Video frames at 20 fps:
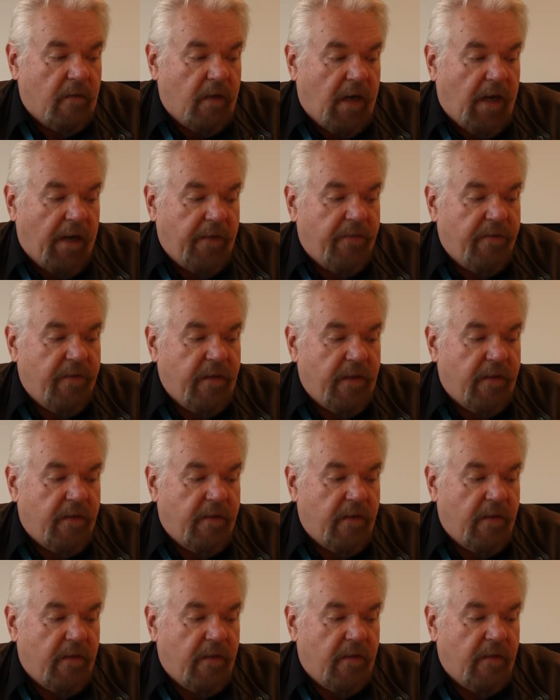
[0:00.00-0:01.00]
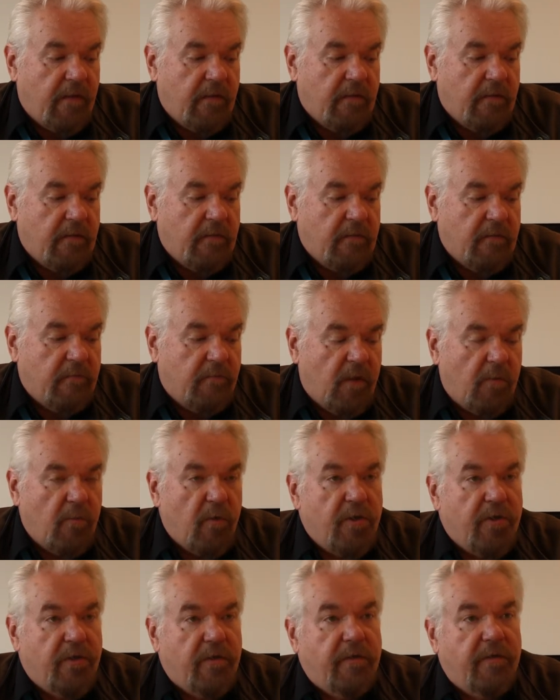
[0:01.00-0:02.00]
I think
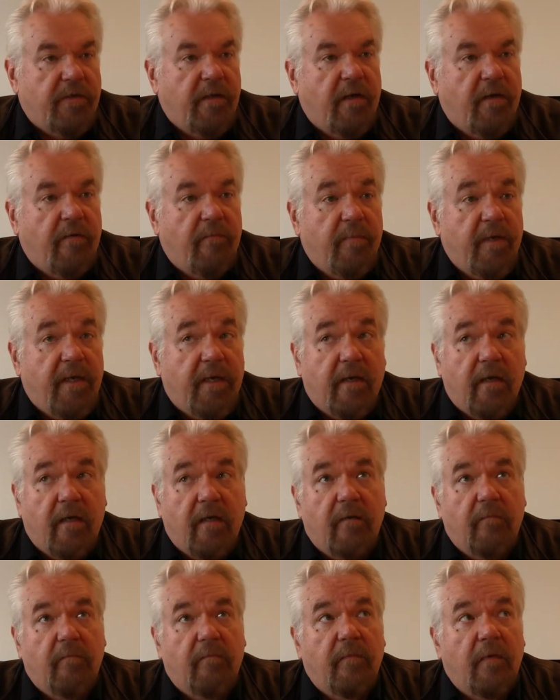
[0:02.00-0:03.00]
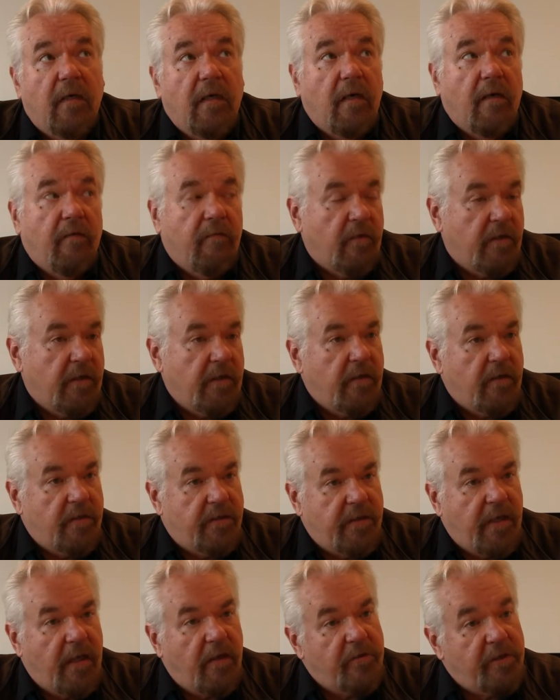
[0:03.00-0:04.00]
publishers have become very
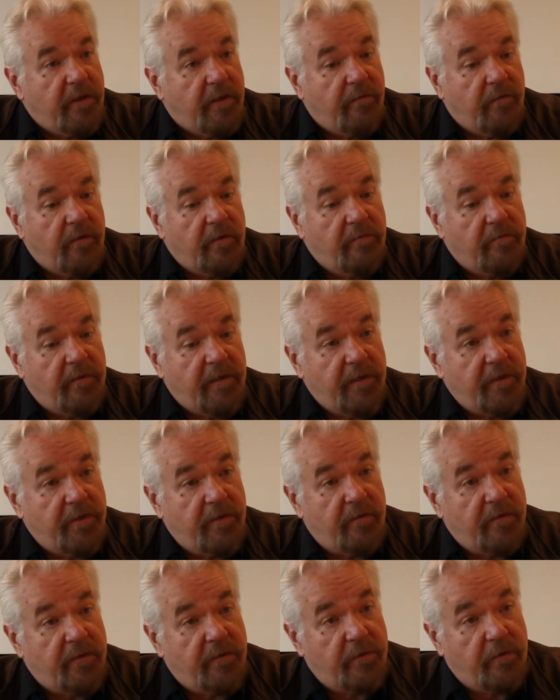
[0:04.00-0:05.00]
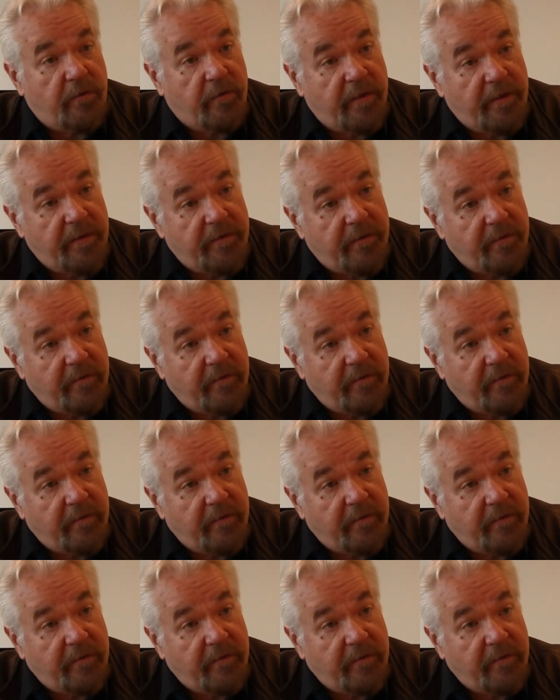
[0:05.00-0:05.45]
nostalgic for traditional stories.